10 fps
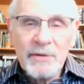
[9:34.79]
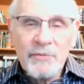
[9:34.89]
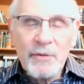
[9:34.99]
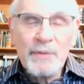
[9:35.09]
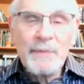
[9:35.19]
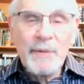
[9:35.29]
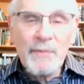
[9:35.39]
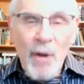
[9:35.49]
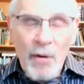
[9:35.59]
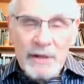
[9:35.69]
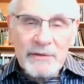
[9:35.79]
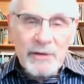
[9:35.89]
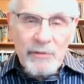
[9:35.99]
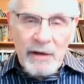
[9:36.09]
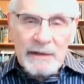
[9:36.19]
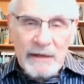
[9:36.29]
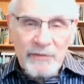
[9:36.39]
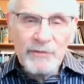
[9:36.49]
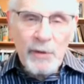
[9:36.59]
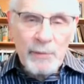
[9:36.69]
would be promoting the Grand
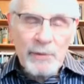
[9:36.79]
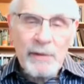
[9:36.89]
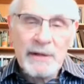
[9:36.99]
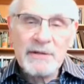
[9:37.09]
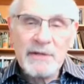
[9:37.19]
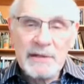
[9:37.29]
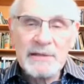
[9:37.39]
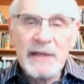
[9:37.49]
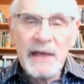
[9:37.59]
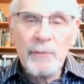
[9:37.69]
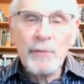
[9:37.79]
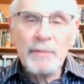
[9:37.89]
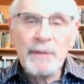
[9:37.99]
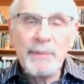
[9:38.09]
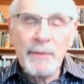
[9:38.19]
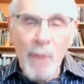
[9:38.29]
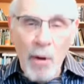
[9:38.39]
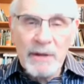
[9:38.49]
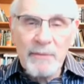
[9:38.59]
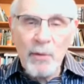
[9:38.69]
Ethiopian Renaissance Dam, would be
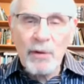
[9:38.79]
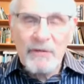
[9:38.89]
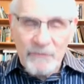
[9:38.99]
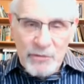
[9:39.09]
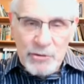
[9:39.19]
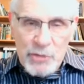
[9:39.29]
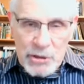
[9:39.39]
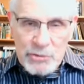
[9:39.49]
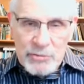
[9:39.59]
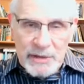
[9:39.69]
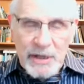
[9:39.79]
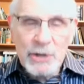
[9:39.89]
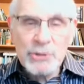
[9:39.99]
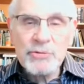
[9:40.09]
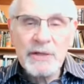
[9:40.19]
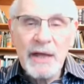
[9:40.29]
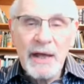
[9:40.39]
promoting more infrastructure in the country